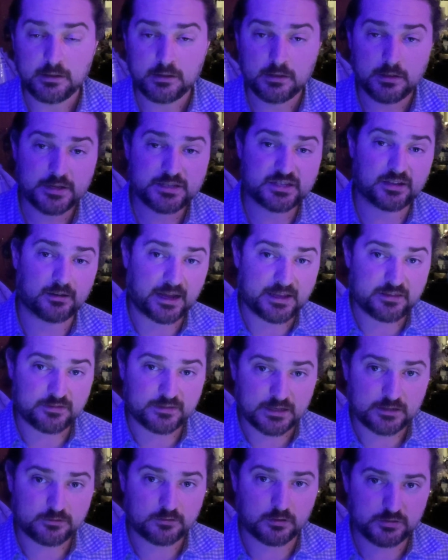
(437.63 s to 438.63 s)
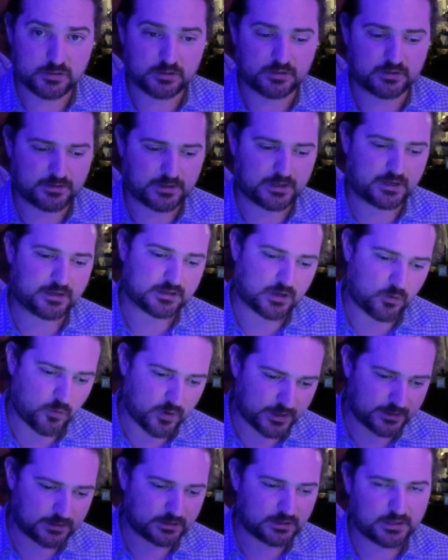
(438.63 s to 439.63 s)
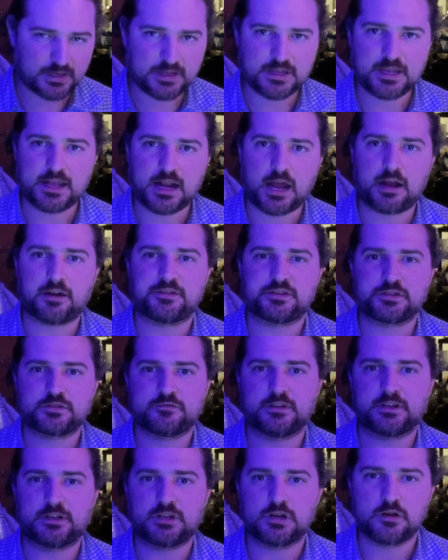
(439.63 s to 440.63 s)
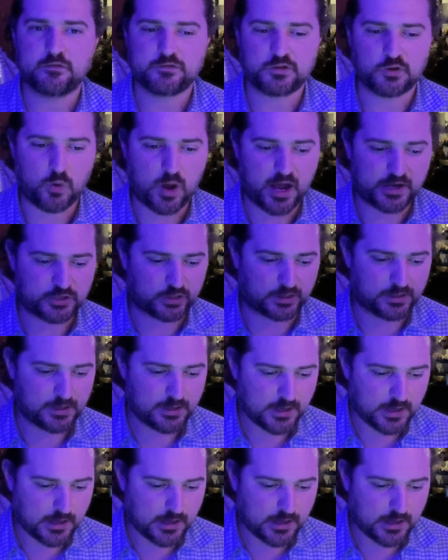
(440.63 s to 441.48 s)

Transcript: So I think those are the things I want you to get out of this video if you're watching.